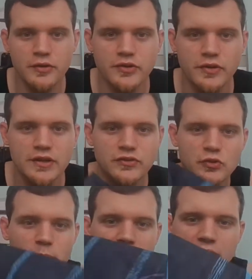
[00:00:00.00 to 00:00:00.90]
So these 2
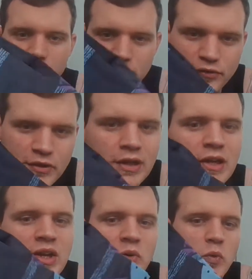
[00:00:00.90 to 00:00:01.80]
banners
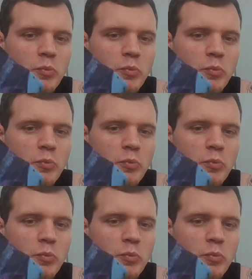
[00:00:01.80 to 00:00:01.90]
will